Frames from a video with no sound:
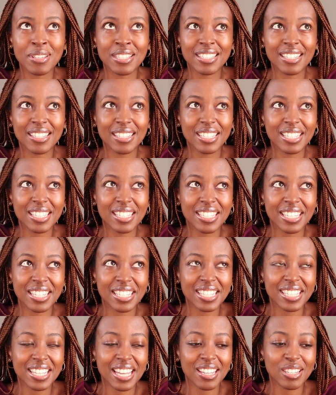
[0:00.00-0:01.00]
always
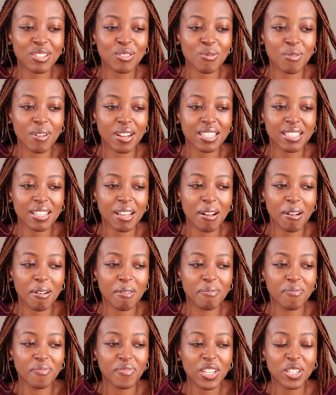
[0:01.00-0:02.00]
says to us,
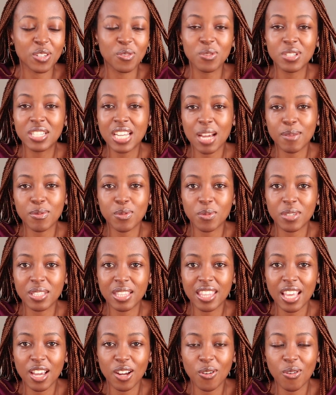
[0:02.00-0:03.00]
in good times we
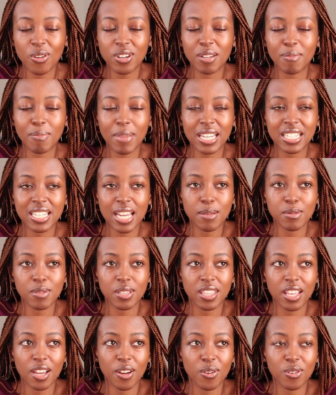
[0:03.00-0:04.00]
thank God, in bad times
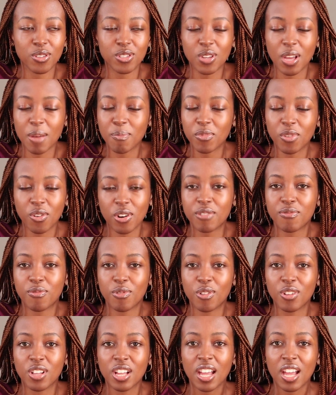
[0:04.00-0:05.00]
we thank God. So I'm
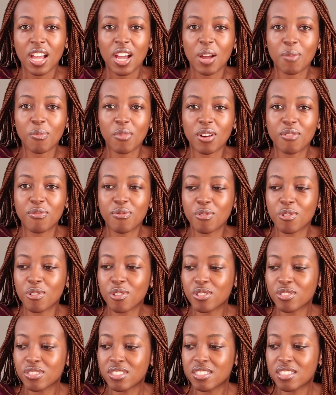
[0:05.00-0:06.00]
grateful. I'm
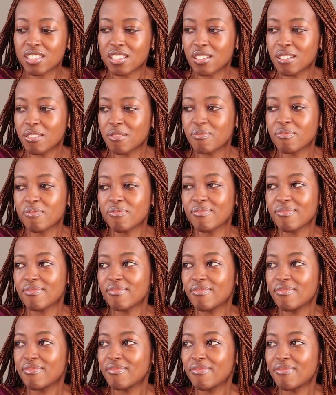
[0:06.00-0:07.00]
grateful to
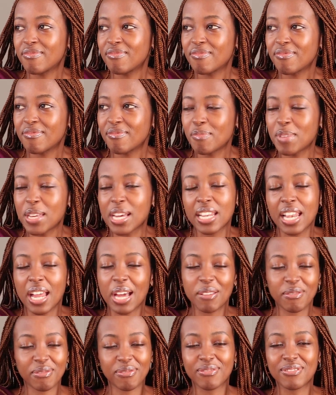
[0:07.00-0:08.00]
be
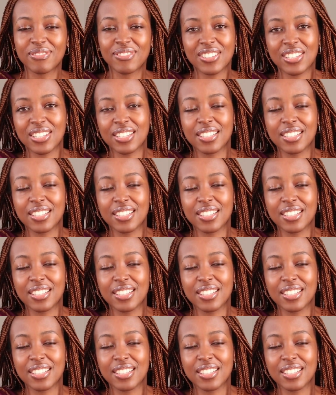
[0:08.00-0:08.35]
alive.